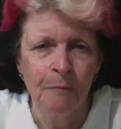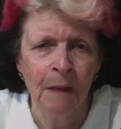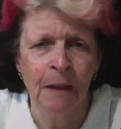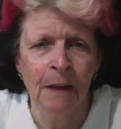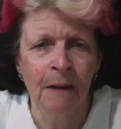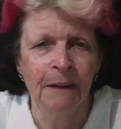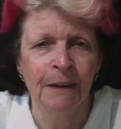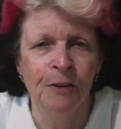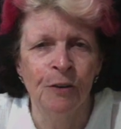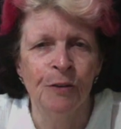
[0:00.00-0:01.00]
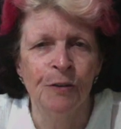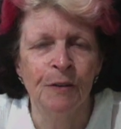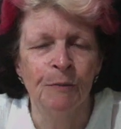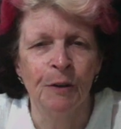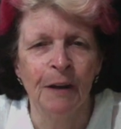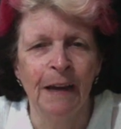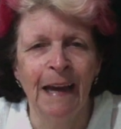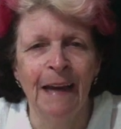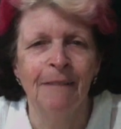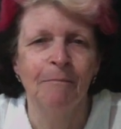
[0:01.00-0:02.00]
that I can use? And what I
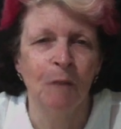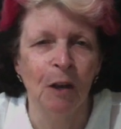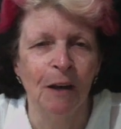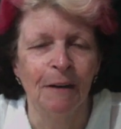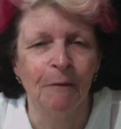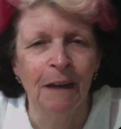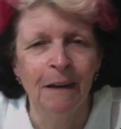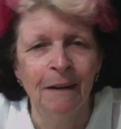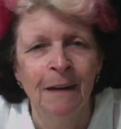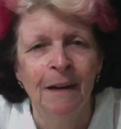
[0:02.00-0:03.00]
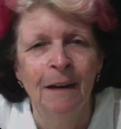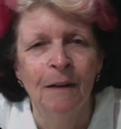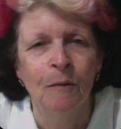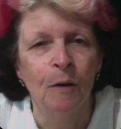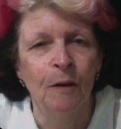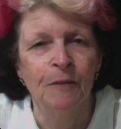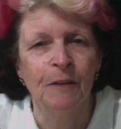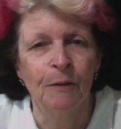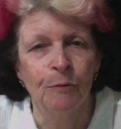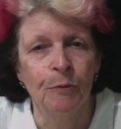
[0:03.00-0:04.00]
had lying around was
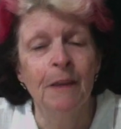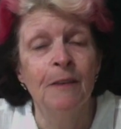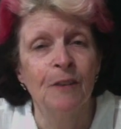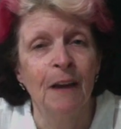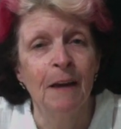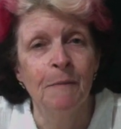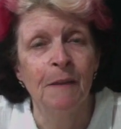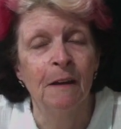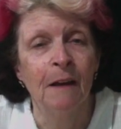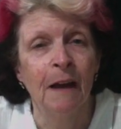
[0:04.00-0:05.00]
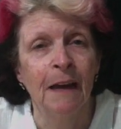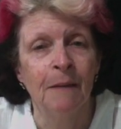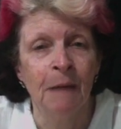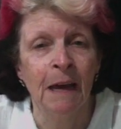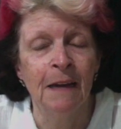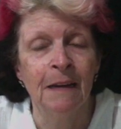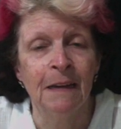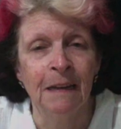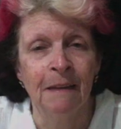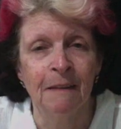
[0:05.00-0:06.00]
a wreath shape that I had made
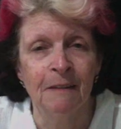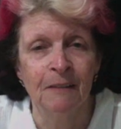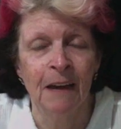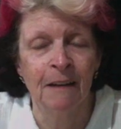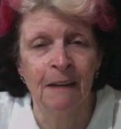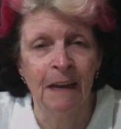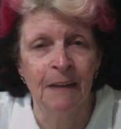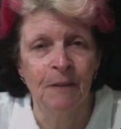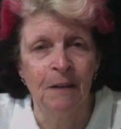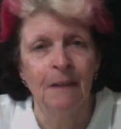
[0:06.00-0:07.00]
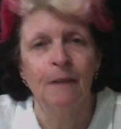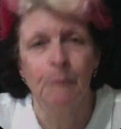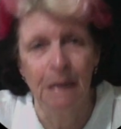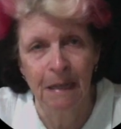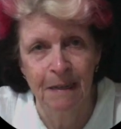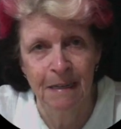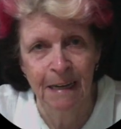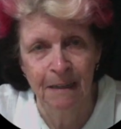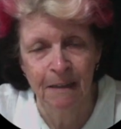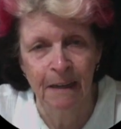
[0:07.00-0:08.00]
in the Scandinavian Himmeli
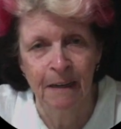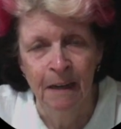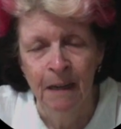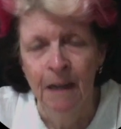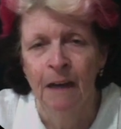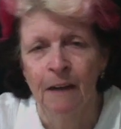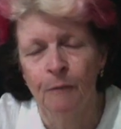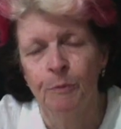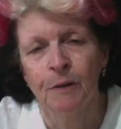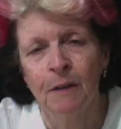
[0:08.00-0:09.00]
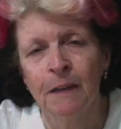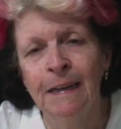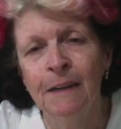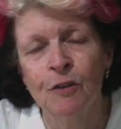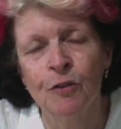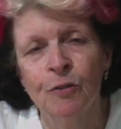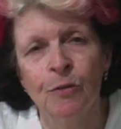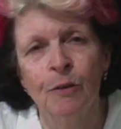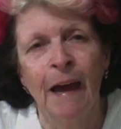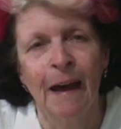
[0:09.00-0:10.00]
technique. And I'll put a link to
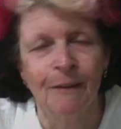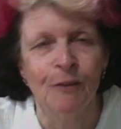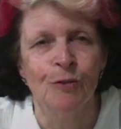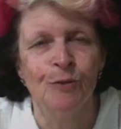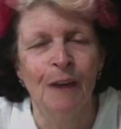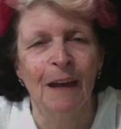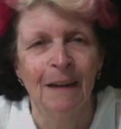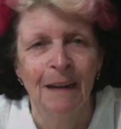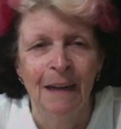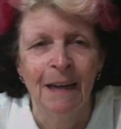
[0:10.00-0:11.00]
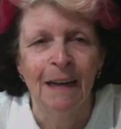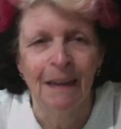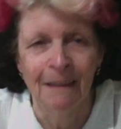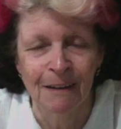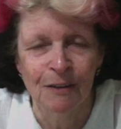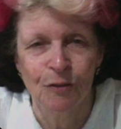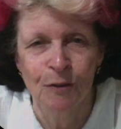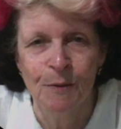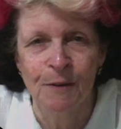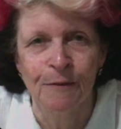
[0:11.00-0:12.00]
how you do that in the
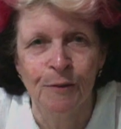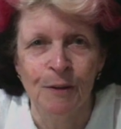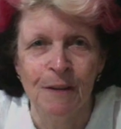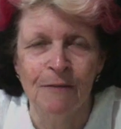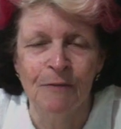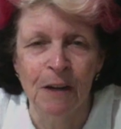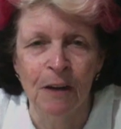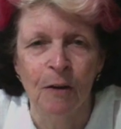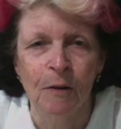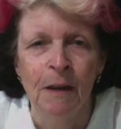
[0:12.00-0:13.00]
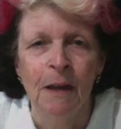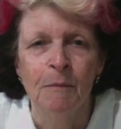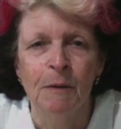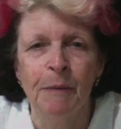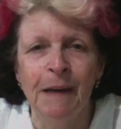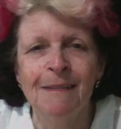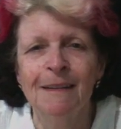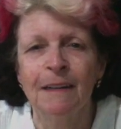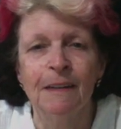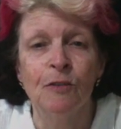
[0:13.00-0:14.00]
description for this video. But
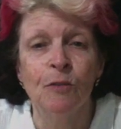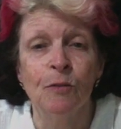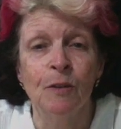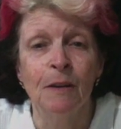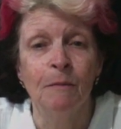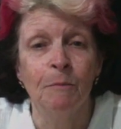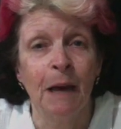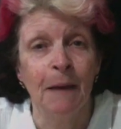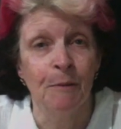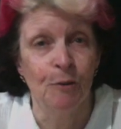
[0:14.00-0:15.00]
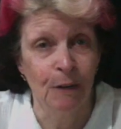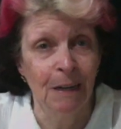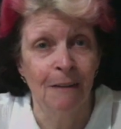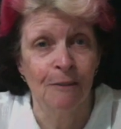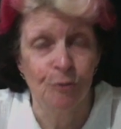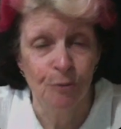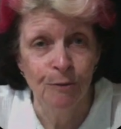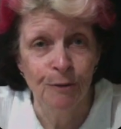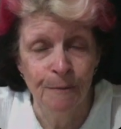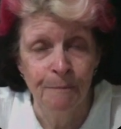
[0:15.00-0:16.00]
basically it's using paper drinking straws,